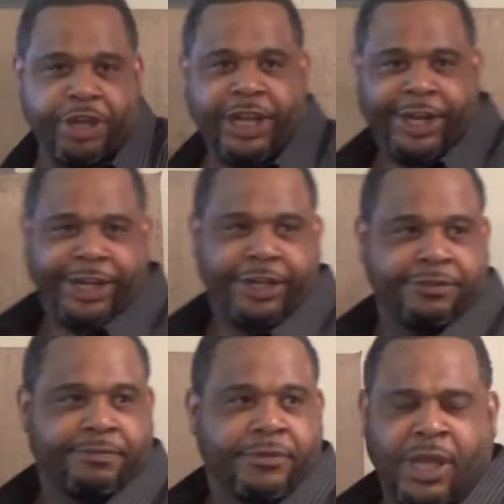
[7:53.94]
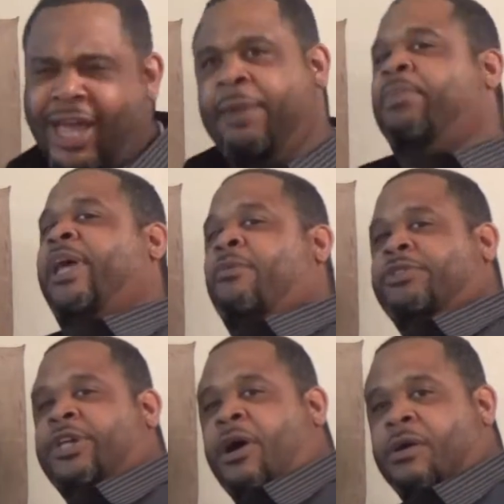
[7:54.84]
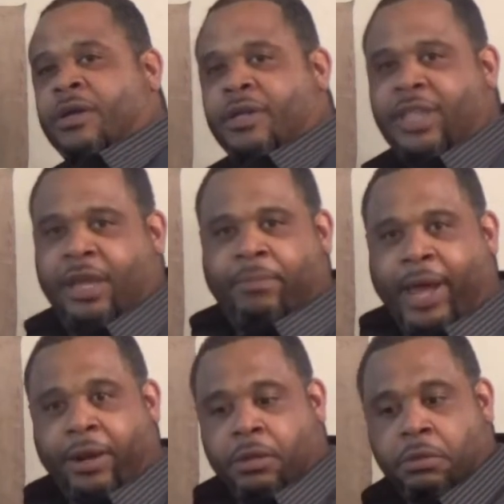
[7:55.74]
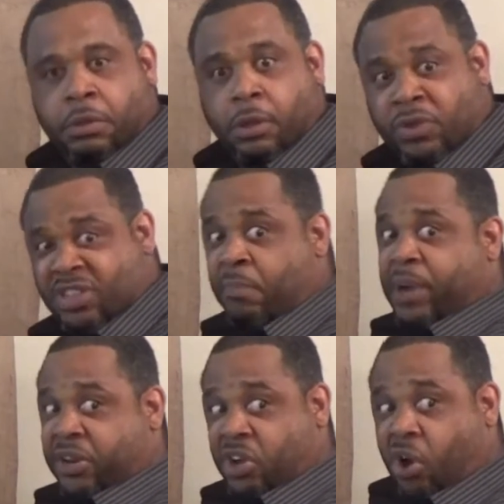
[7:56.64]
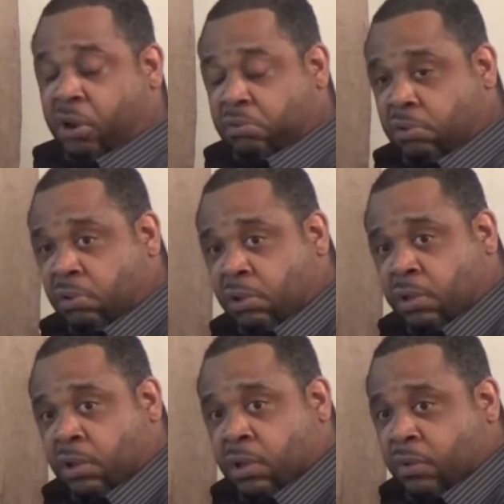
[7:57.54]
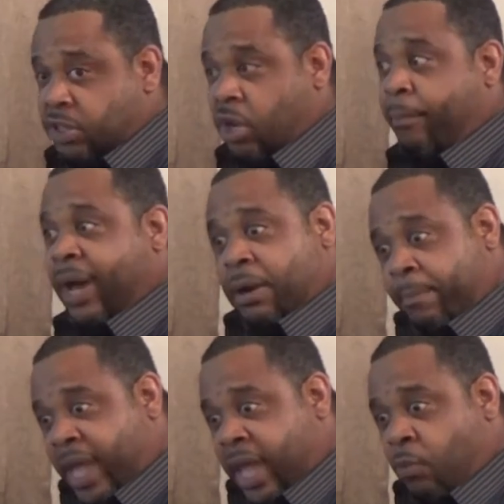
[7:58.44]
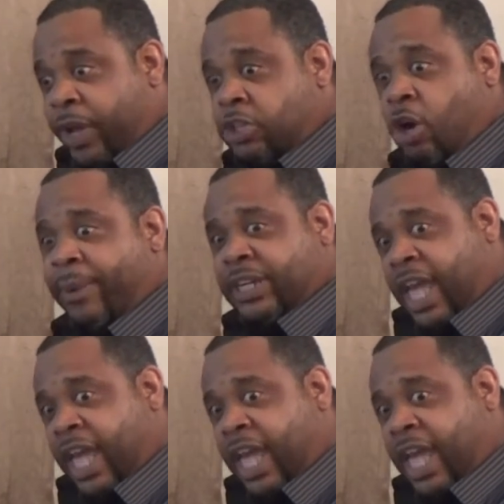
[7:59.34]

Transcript: clean it. I ain't playing with y'all. Think about it. You talking about God. We talking about a man. We ain't talking about the